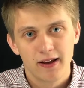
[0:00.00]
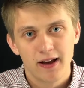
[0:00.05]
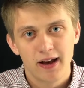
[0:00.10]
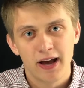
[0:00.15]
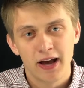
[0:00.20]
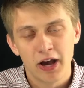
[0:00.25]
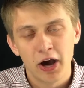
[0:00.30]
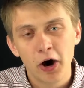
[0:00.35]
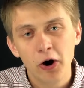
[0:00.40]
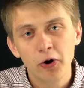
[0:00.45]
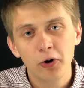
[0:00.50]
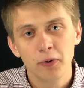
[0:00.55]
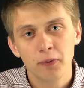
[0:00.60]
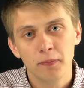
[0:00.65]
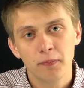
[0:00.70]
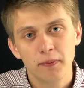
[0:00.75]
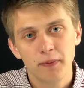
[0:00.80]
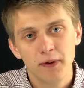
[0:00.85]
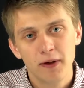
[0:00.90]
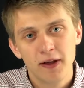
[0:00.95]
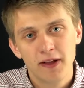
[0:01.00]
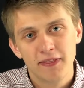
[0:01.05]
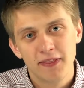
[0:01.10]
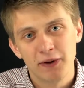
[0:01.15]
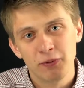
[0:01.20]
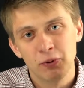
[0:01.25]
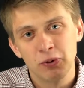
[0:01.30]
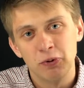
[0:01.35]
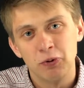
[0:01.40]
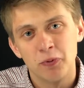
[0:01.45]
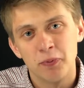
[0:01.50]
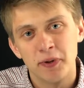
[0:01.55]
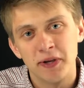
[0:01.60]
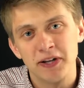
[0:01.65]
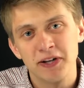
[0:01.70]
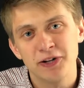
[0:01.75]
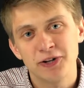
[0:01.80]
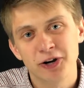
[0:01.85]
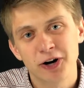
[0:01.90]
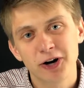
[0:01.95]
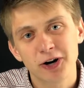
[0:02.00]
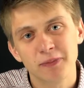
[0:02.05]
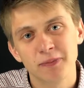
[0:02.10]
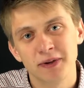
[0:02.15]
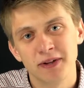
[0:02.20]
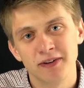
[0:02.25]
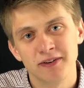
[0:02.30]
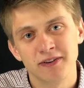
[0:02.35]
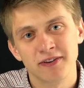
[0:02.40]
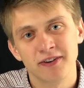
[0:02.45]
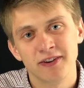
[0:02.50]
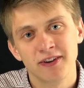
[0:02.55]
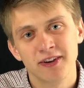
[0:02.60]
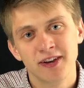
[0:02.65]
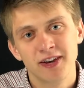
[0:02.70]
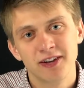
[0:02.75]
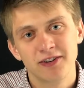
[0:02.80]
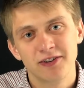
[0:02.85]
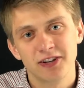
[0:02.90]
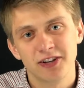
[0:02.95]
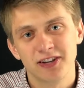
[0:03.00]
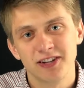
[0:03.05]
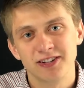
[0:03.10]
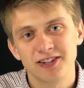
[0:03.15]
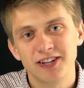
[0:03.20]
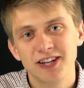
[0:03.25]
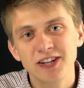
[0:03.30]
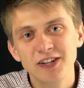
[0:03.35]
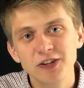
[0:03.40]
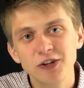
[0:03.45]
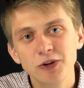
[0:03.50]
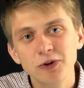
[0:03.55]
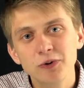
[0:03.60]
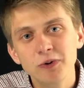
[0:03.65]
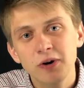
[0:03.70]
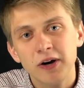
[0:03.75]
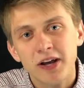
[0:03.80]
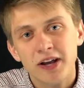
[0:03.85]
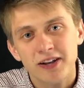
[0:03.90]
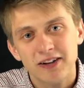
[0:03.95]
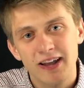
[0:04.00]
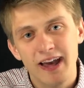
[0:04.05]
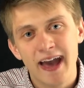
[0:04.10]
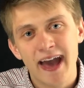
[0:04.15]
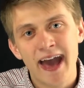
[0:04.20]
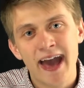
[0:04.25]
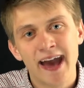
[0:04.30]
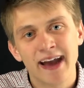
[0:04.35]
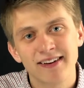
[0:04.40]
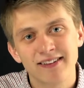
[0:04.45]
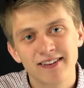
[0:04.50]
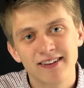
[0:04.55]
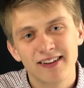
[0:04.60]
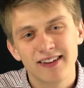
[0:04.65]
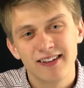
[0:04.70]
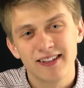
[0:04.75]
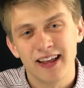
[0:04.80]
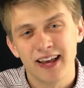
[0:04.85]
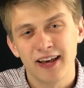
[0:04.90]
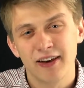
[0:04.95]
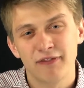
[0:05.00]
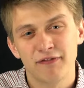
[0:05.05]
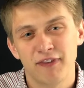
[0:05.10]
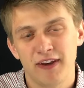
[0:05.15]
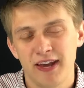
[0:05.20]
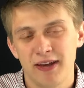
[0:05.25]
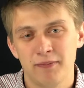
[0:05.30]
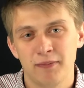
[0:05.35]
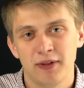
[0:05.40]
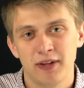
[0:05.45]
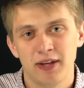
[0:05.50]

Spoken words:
I hope that we will be determined to continue to act like a family.